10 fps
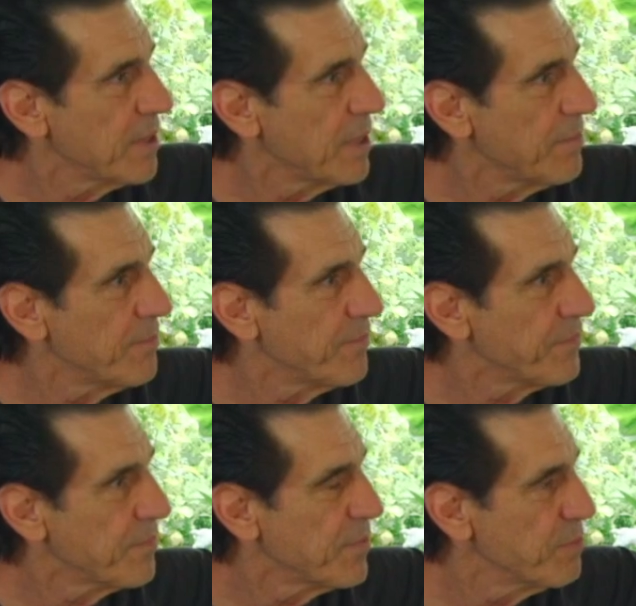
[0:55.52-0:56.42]
the
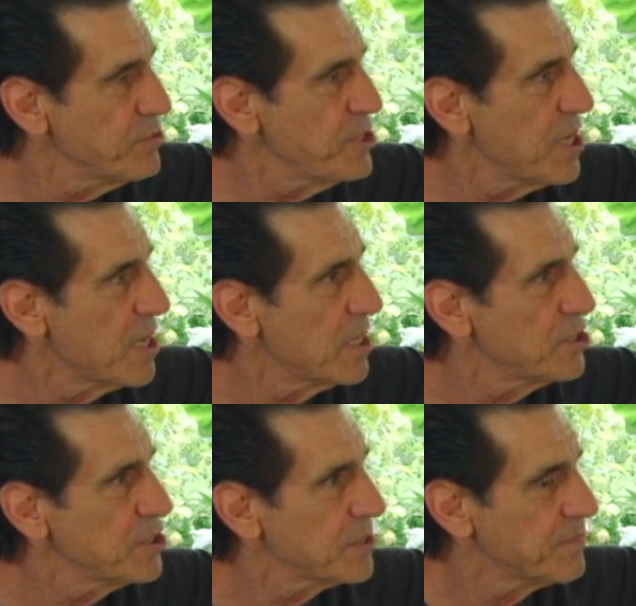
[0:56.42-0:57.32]

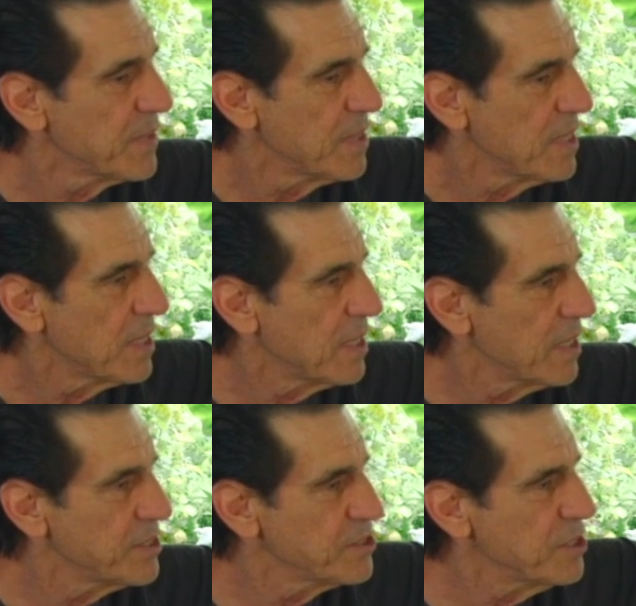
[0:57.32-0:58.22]
bousillage
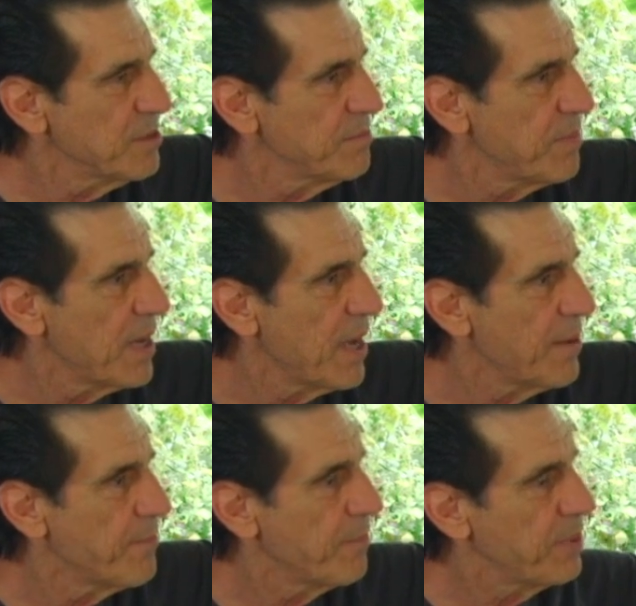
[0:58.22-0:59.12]
is done
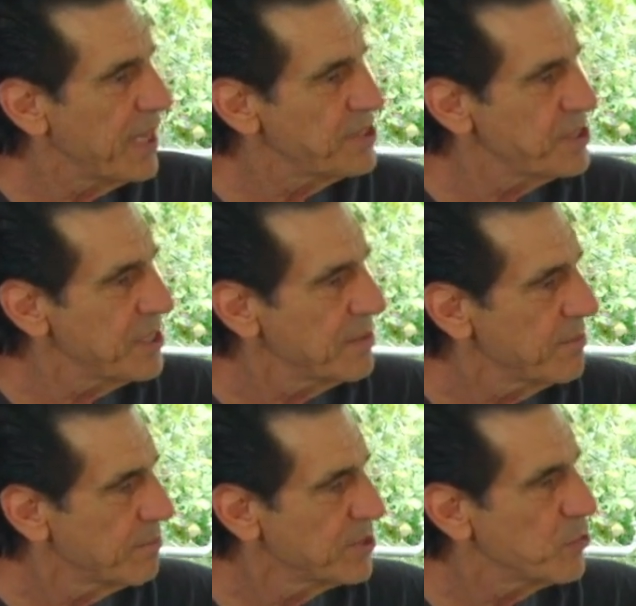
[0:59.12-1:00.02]
by placing
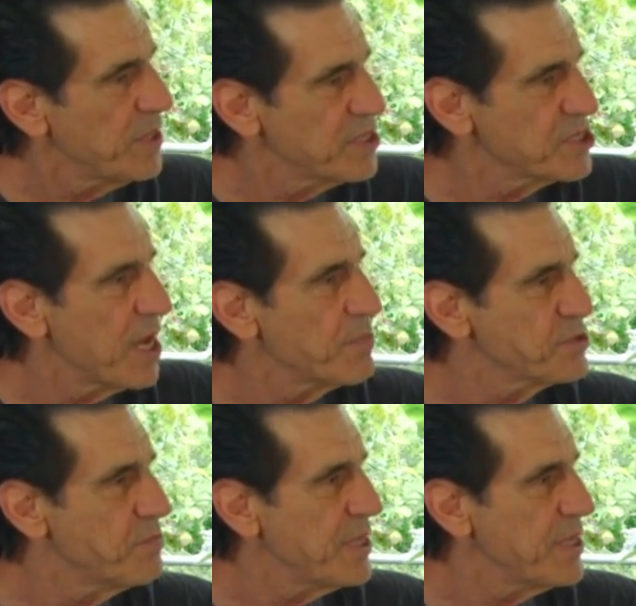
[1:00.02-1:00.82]
between the cypress